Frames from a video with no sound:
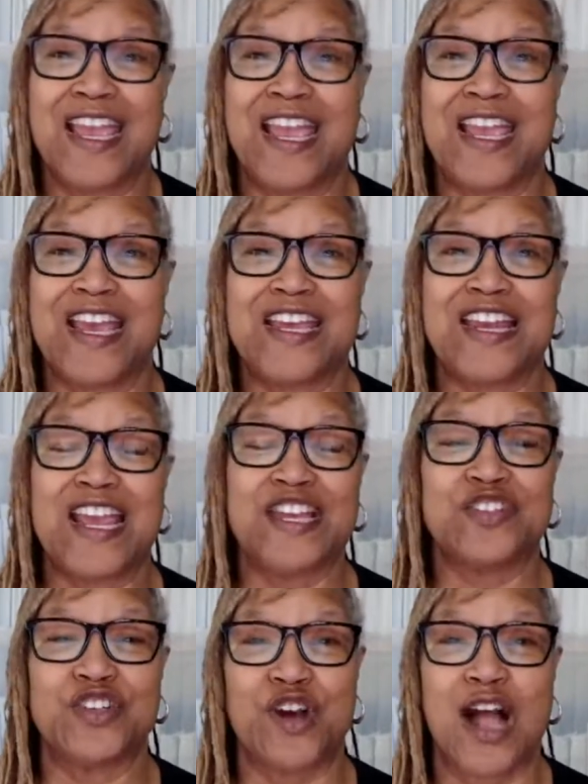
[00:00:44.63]
And
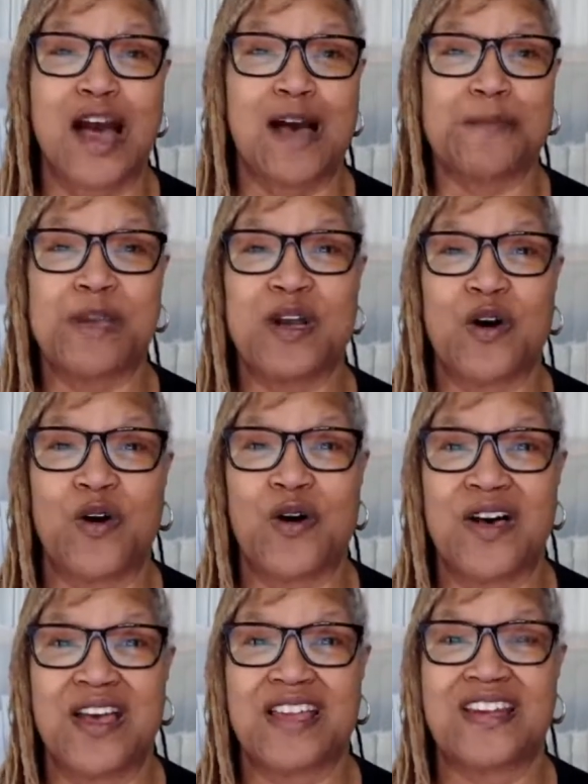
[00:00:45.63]
as you're hopping
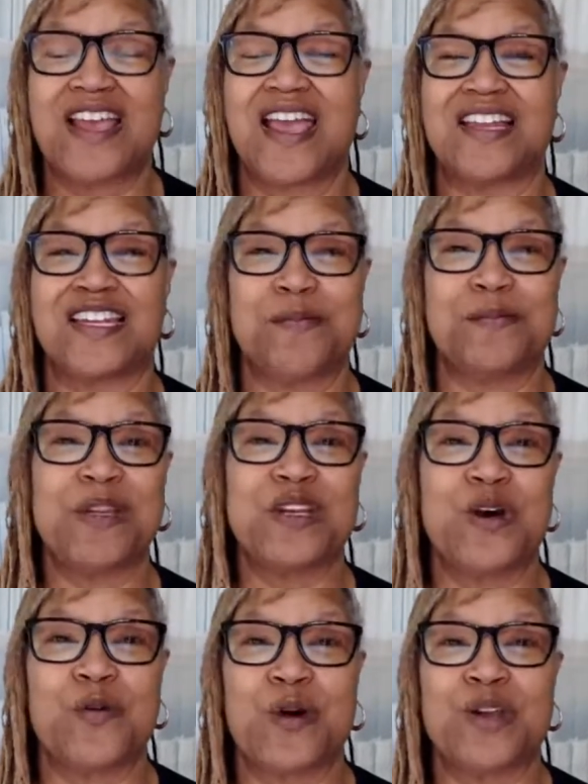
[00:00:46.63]
on, let me
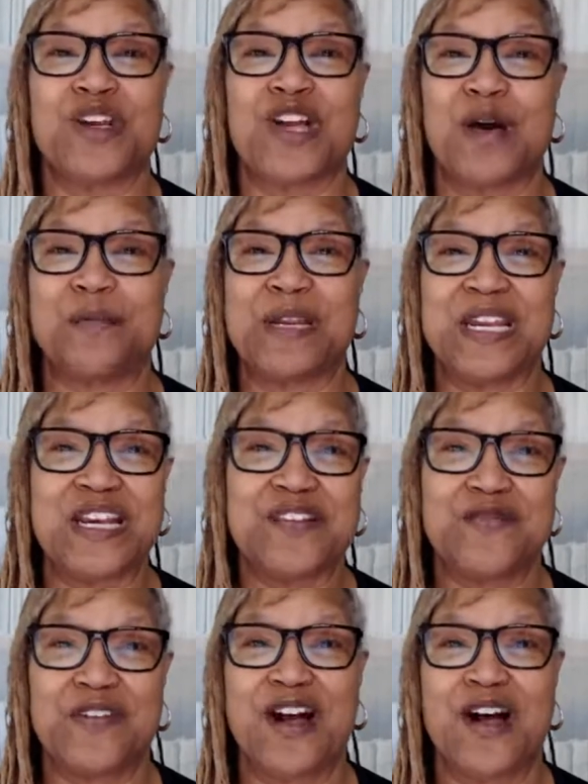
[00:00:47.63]
know where you're coming
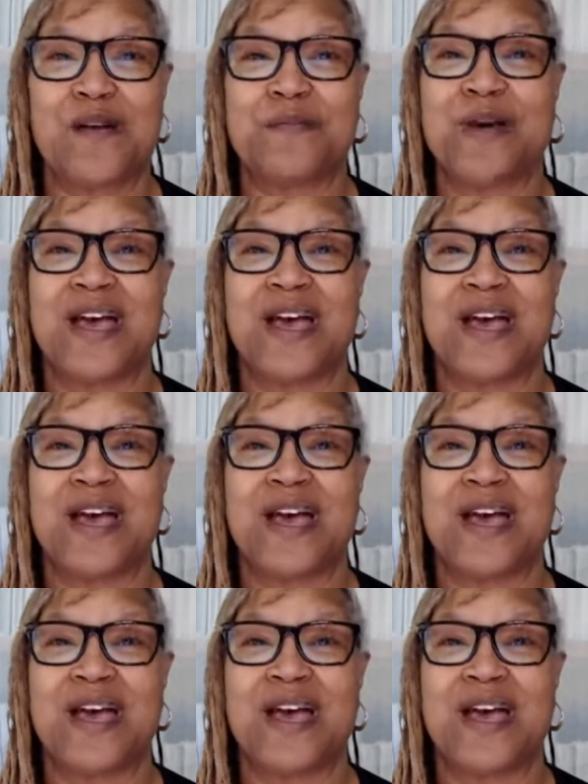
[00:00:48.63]
in from